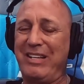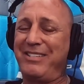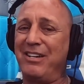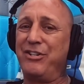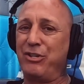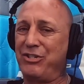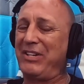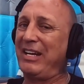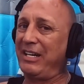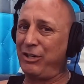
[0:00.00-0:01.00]
is
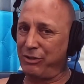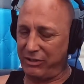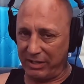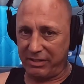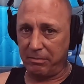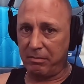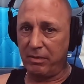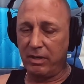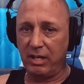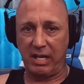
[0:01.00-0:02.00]
understanding your system
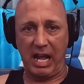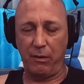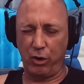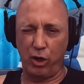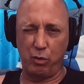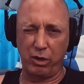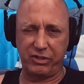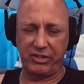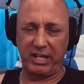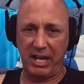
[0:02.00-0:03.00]
and how it all
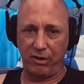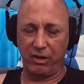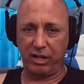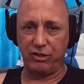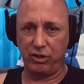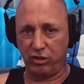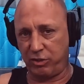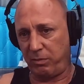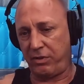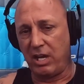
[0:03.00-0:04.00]
works together in
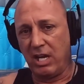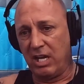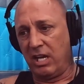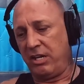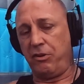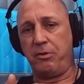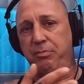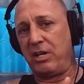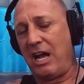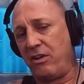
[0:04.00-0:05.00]
conjunction with, you
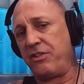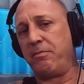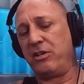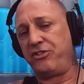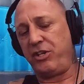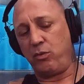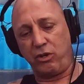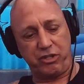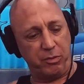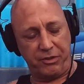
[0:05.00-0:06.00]
know, how the bungee
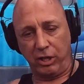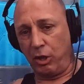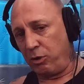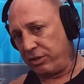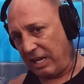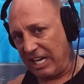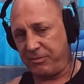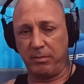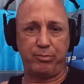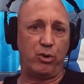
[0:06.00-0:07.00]
works with the lower
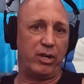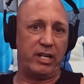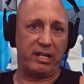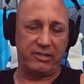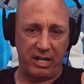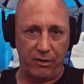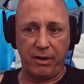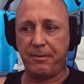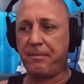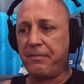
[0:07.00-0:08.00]
attachment point,
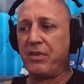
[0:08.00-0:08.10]
etc.